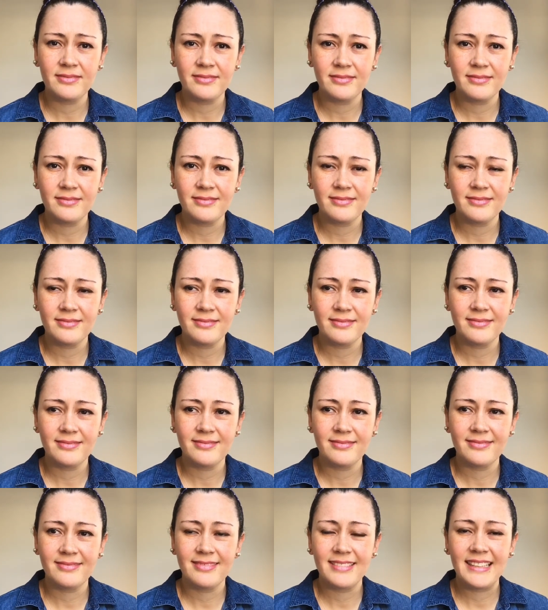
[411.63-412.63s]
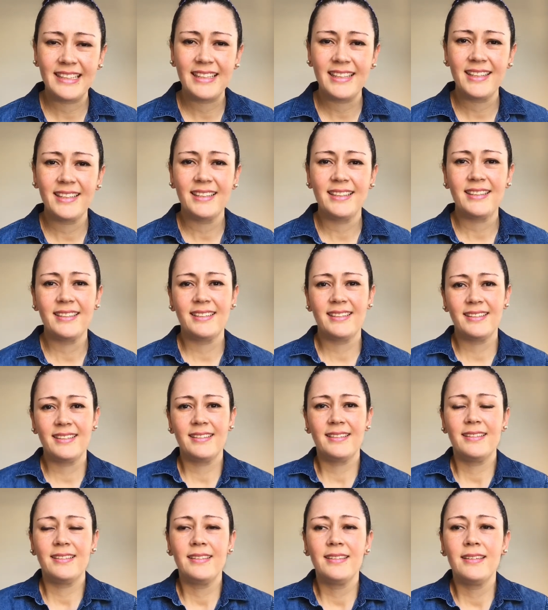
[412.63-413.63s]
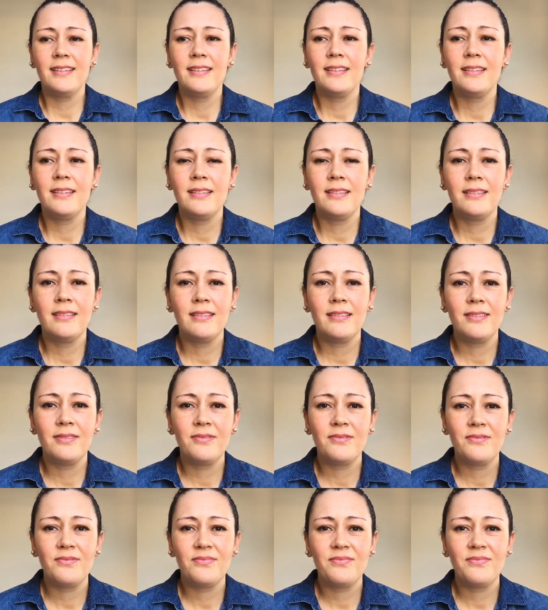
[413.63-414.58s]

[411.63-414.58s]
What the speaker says: (no one is talking)